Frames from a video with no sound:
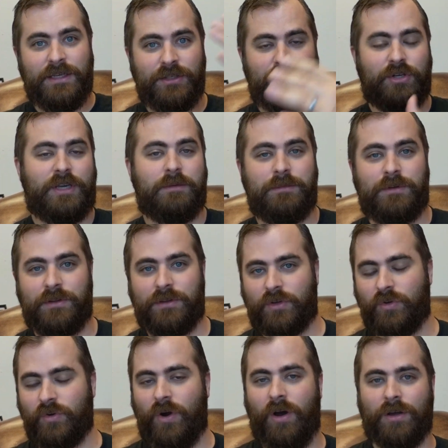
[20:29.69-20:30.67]
took him to the
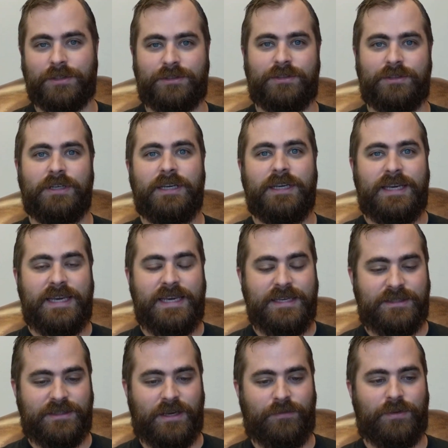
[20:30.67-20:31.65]
cross. He
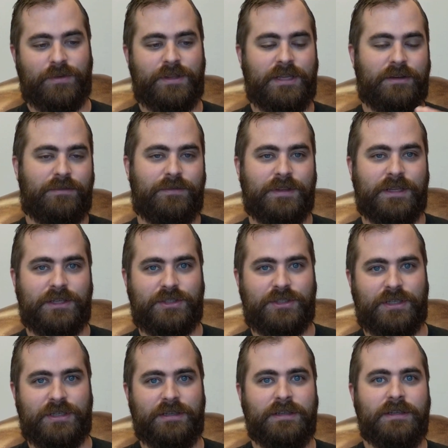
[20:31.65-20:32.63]
suffered the
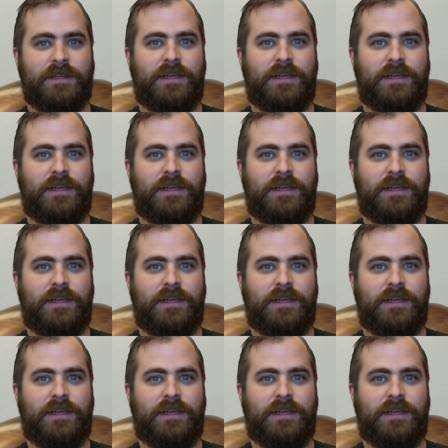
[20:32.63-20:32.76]
affliction.